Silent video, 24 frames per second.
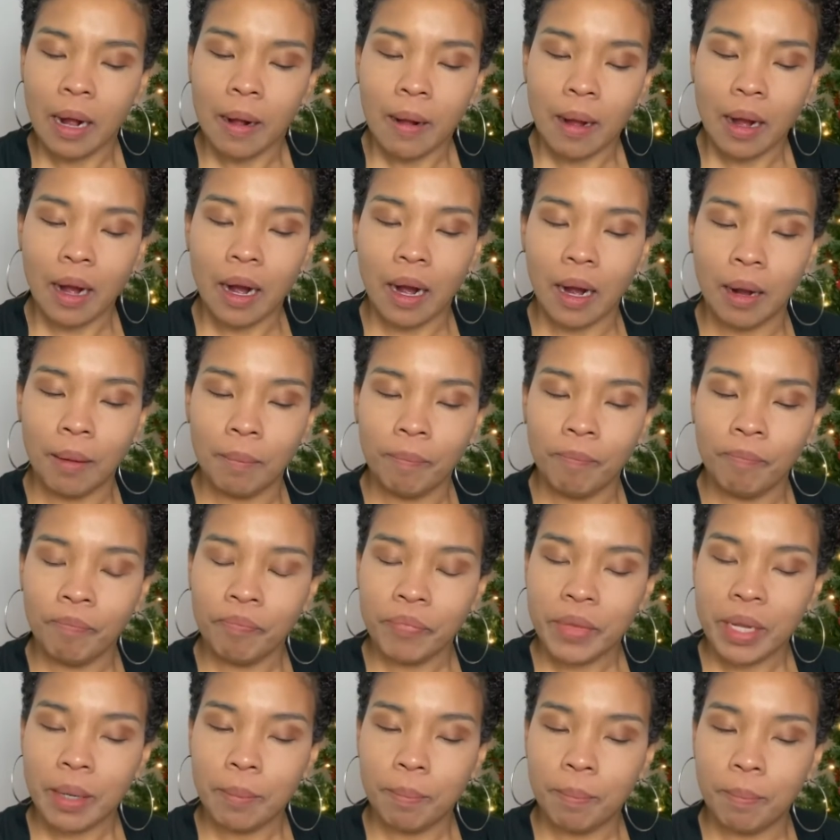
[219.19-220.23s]
I'm
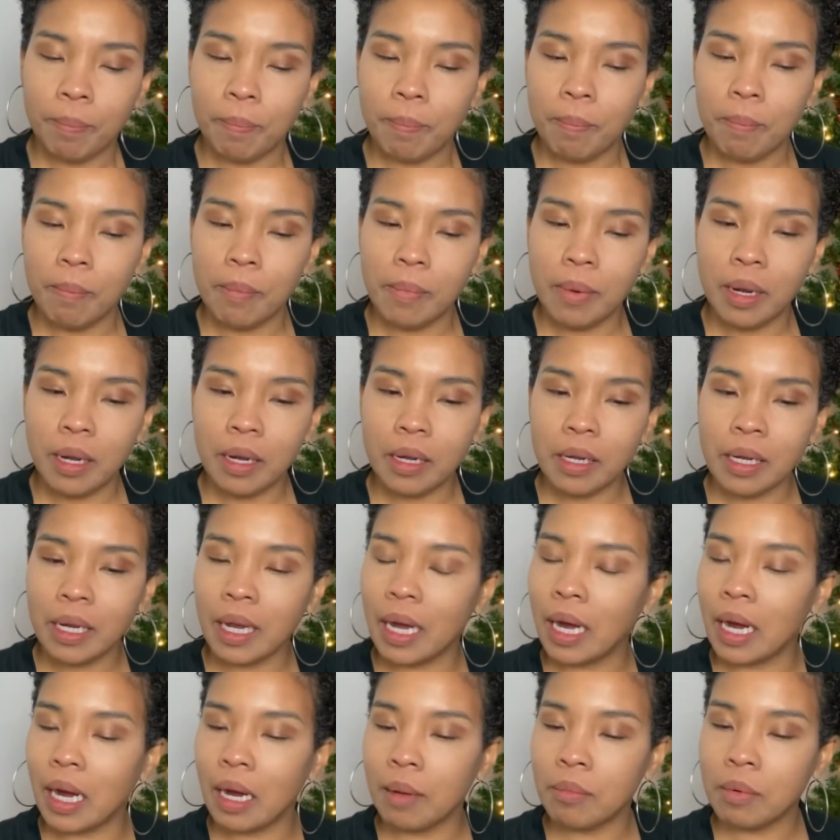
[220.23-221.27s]

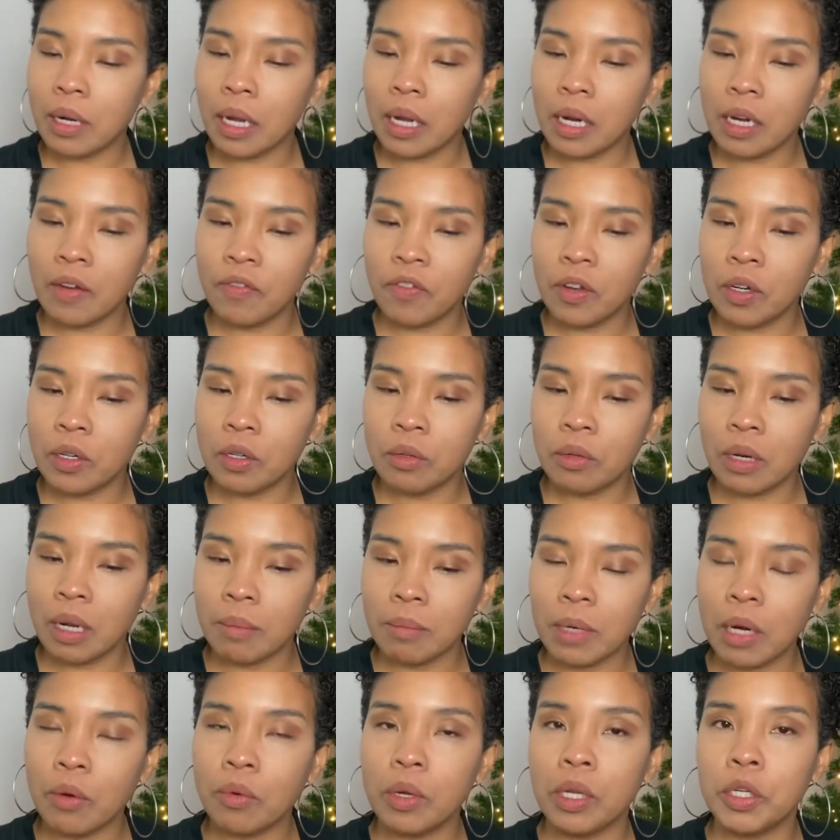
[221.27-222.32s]

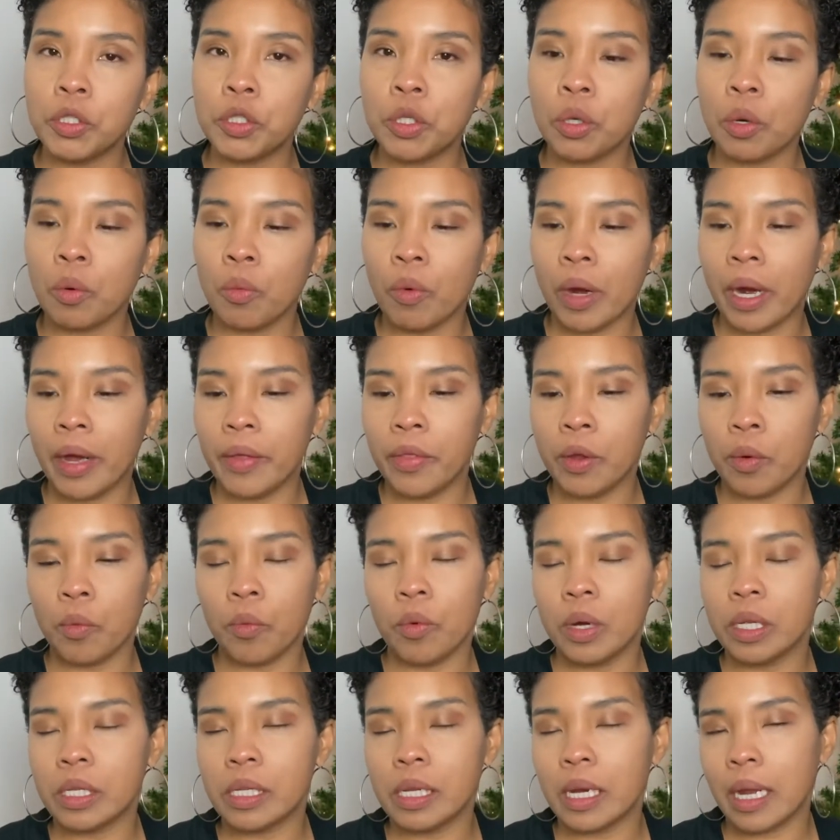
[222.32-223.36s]
not really sure why there
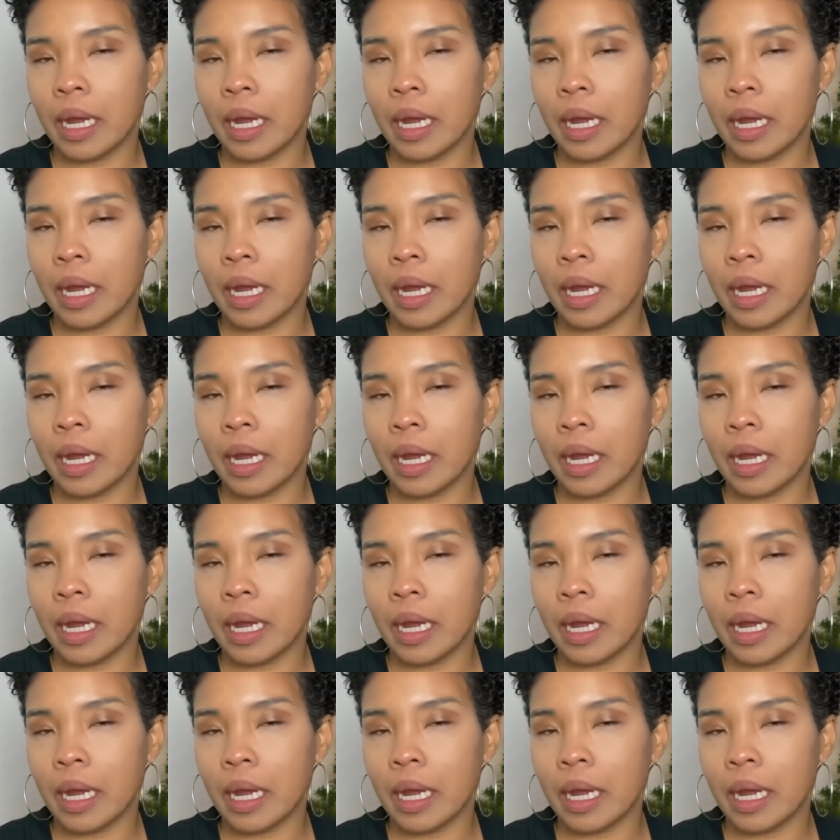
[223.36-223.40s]
wasn't